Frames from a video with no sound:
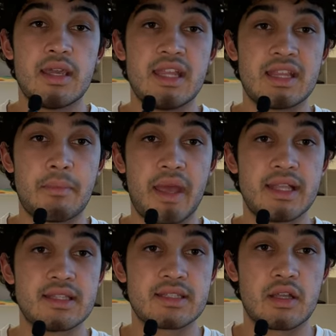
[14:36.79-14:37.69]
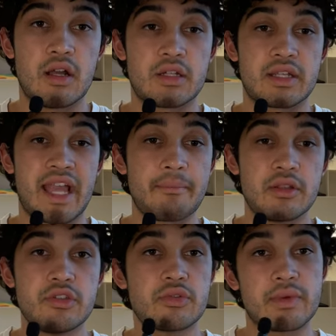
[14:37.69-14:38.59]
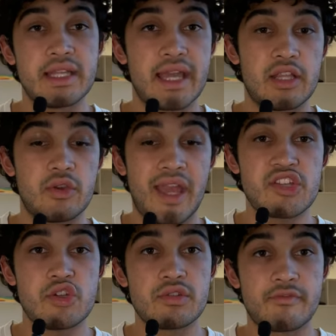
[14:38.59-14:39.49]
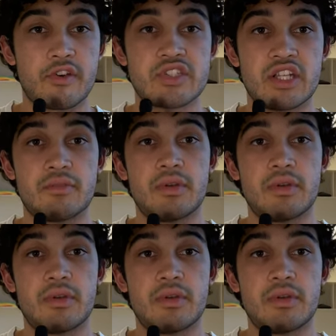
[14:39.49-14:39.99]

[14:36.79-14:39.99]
It depends on Camplus. You really can't choose in first year,